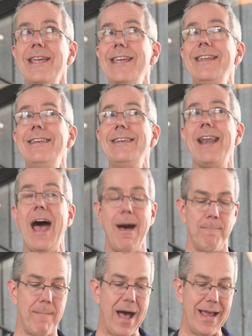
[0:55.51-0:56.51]
in
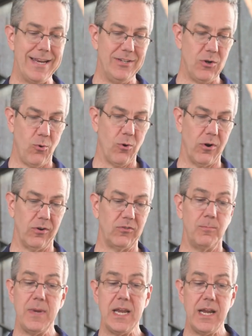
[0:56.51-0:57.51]
not my
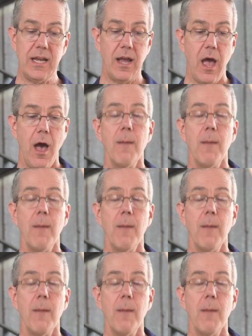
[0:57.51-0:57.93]
doors, meaning